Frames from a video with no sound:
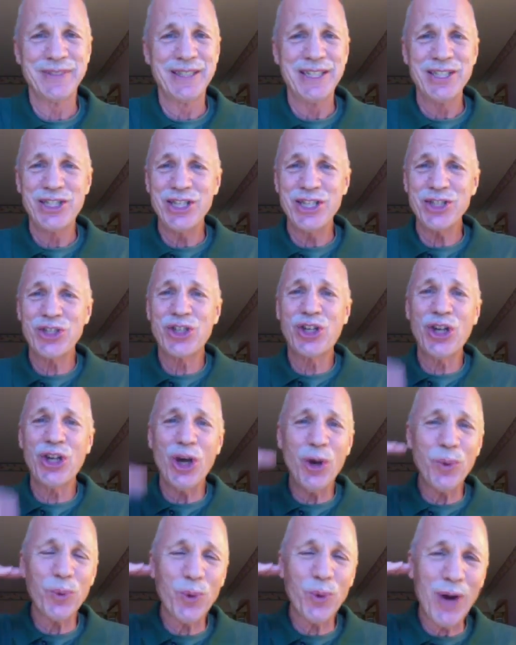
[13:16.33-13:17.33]
Just
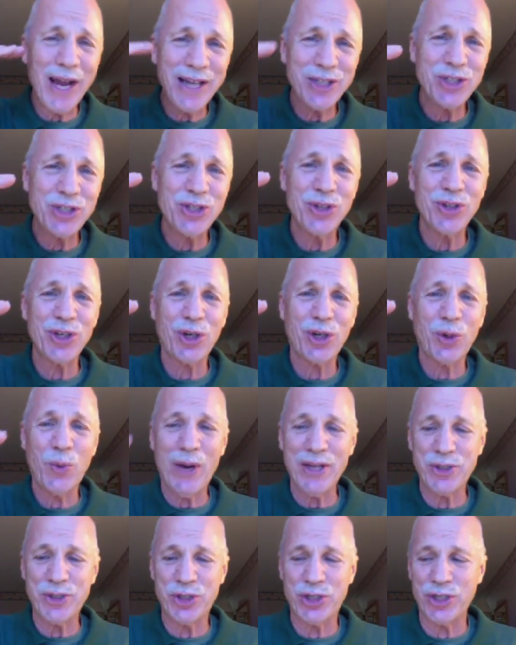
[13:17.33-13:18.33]
go right to the
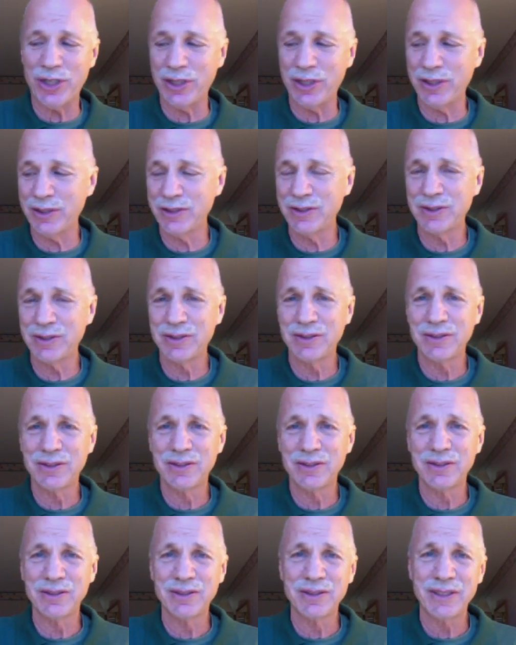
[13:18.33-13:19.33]
question.
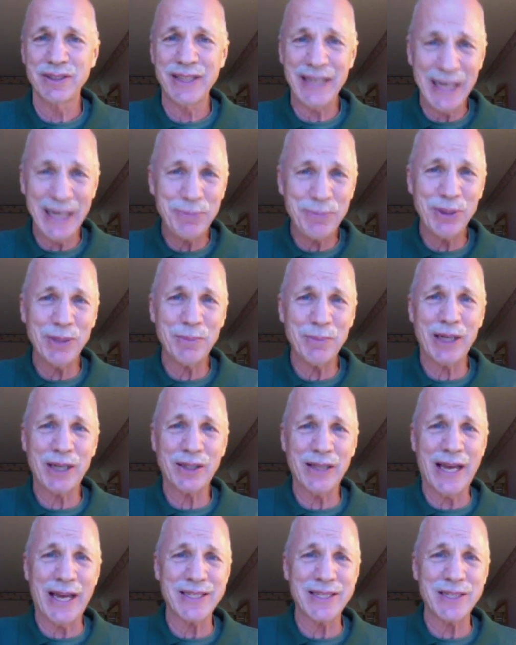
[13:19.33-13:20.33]
Can I put my
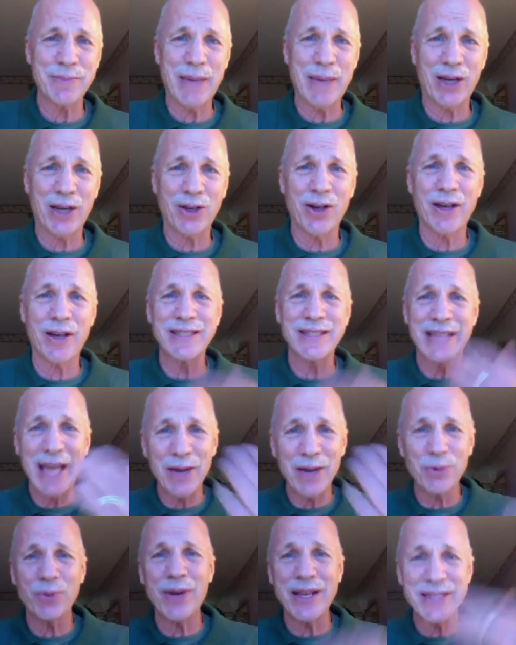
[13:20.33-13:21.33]
glasses back on? Is
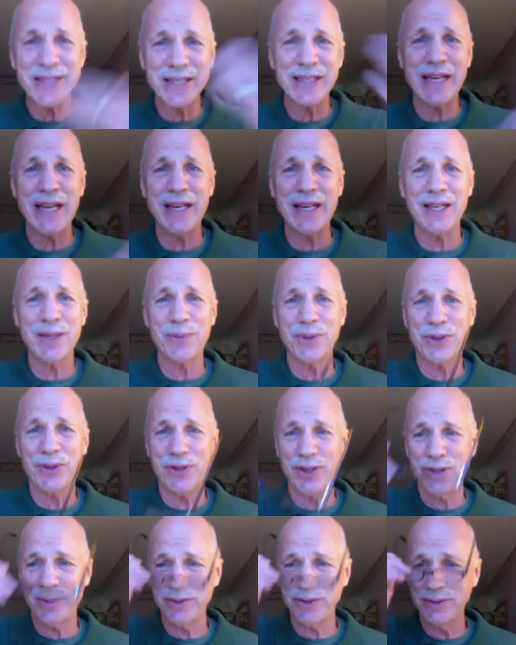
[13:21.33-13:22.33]
that resonating
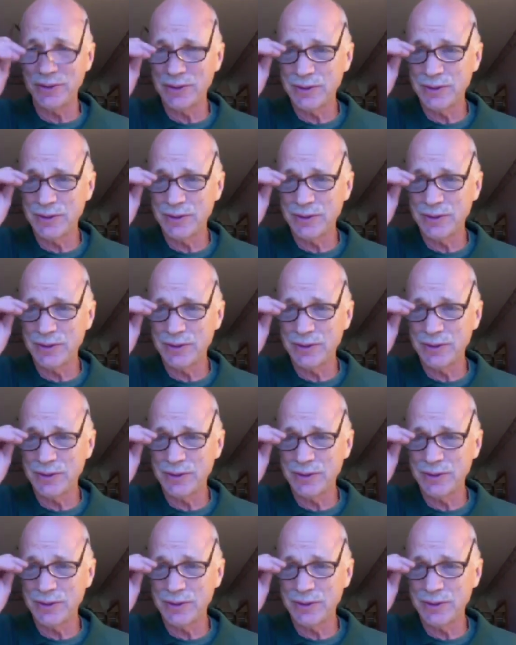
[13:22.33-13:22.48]
with you?